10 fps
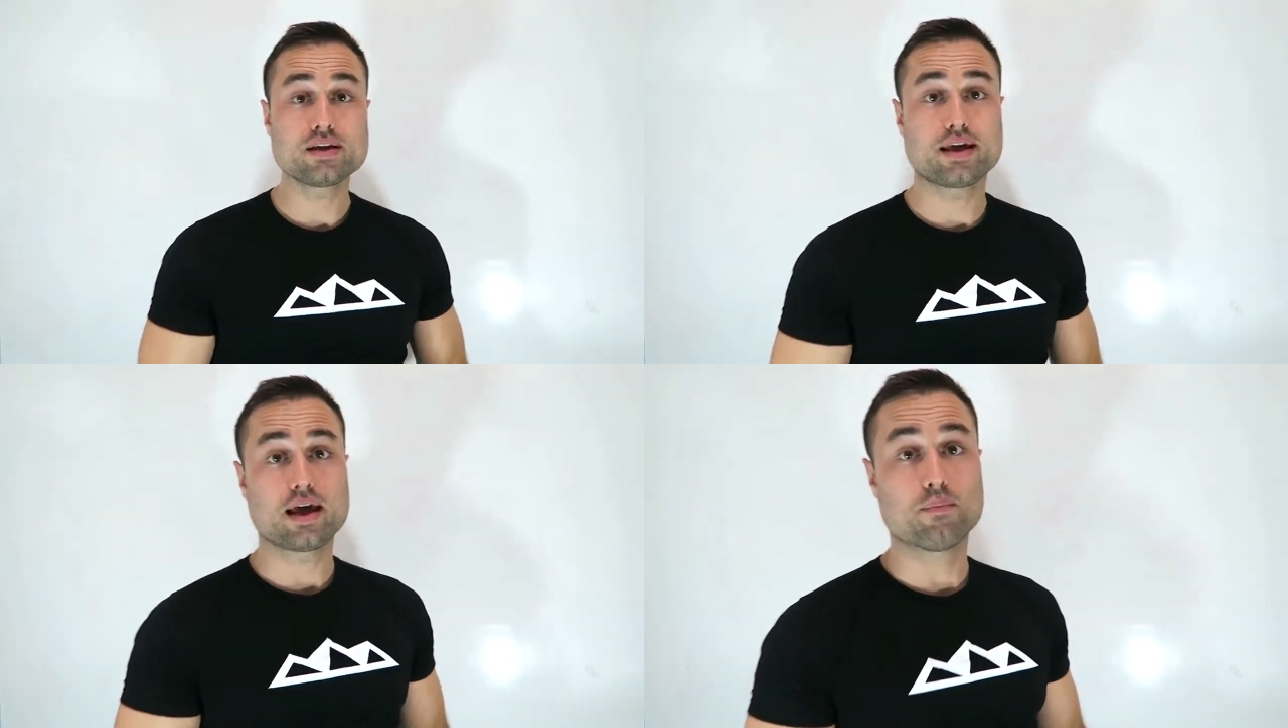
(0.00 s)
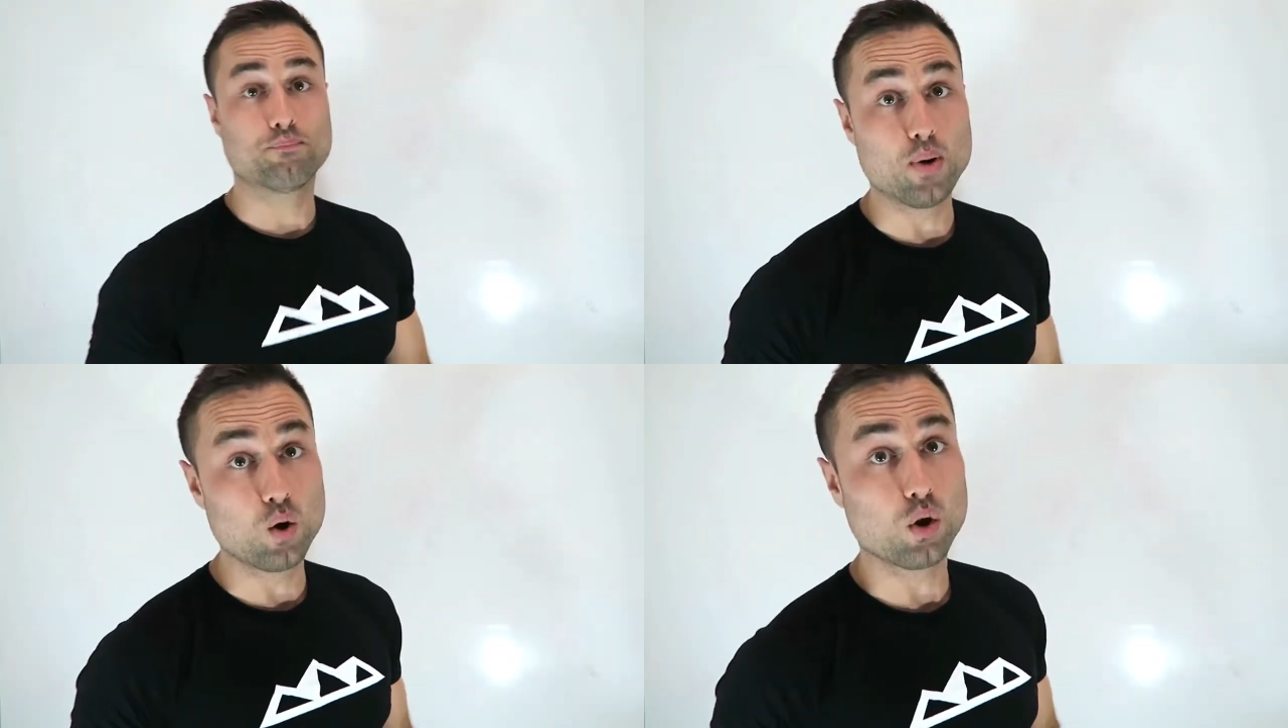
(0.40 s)
can
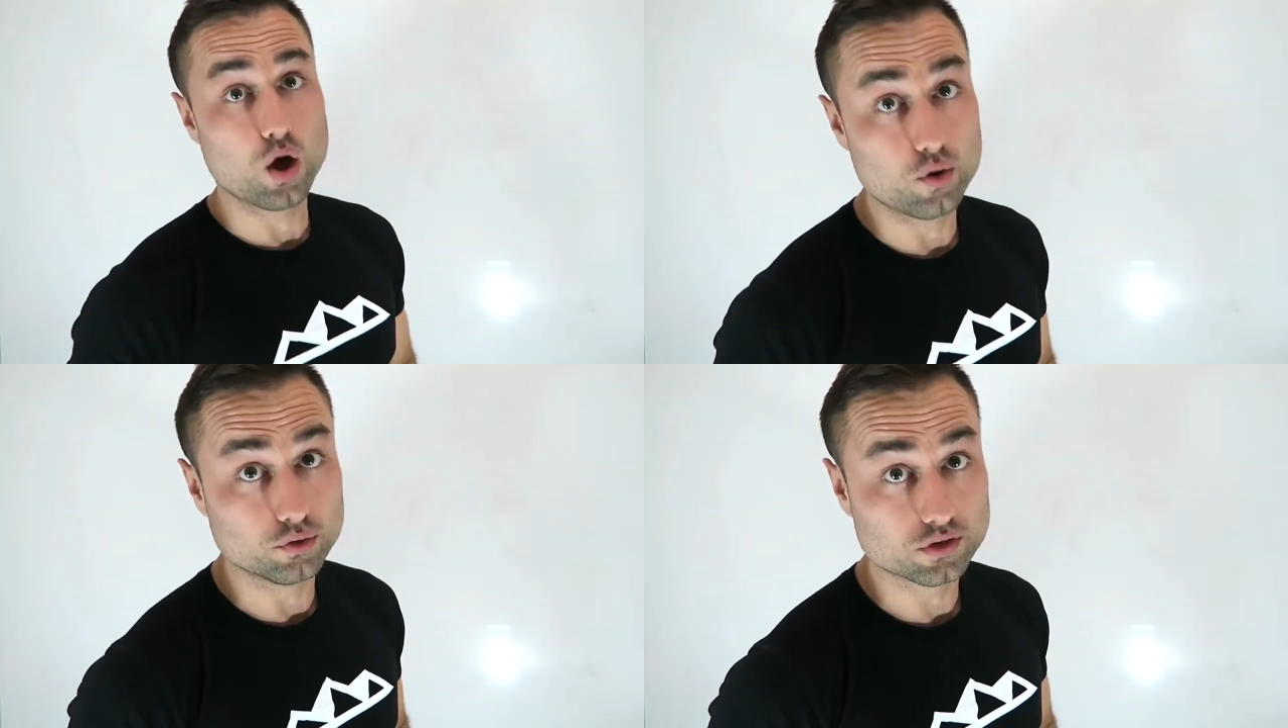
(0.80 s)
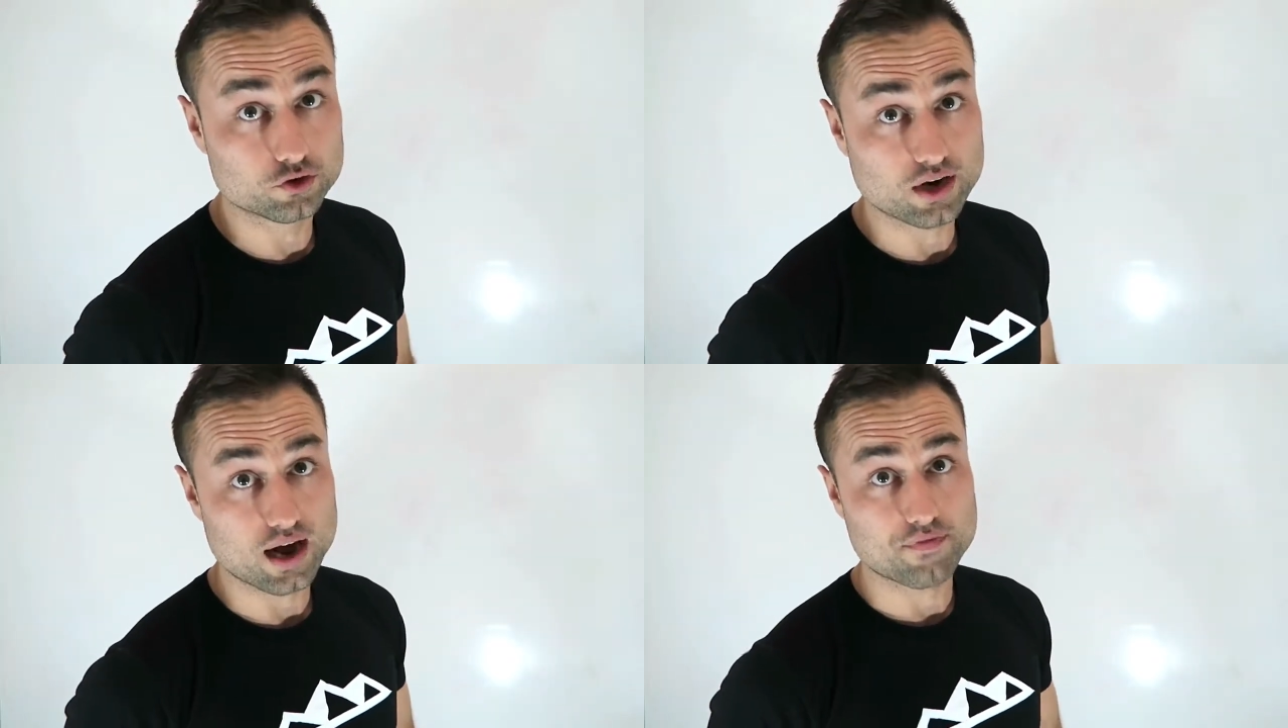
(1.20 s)
get boatloads
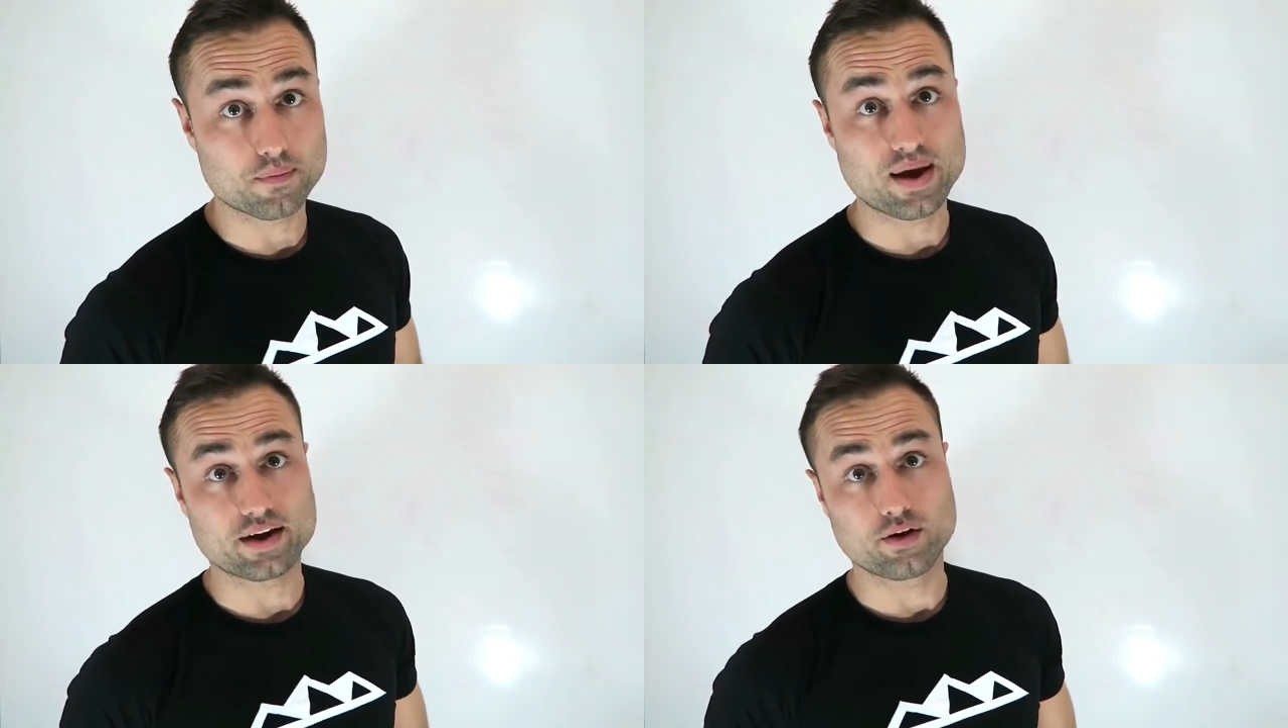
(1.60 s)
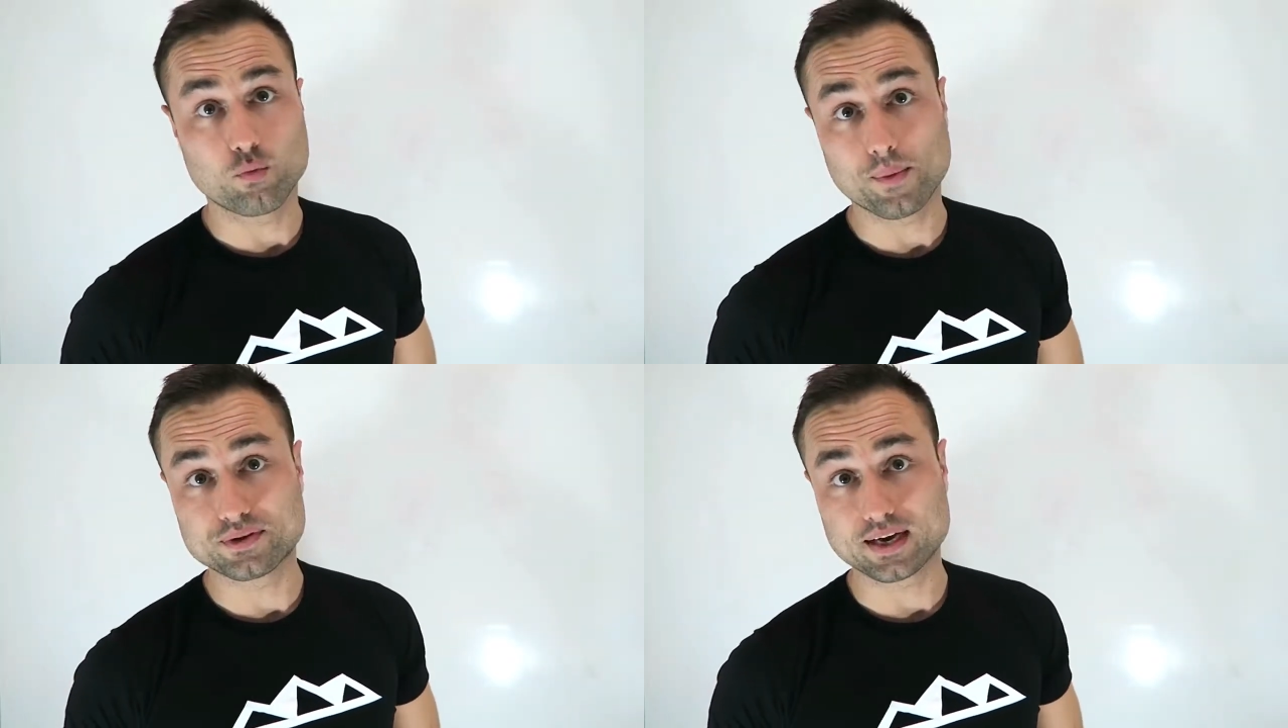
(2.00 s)
of traffic back
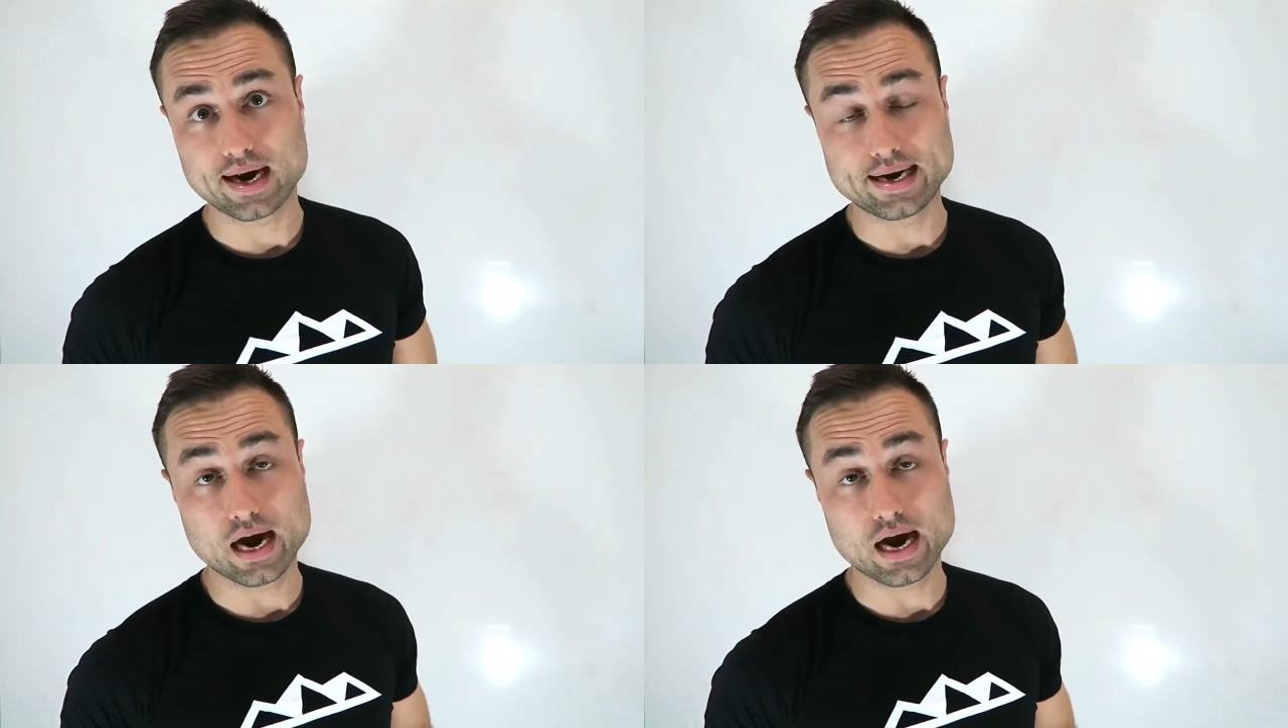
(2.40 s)
to your website.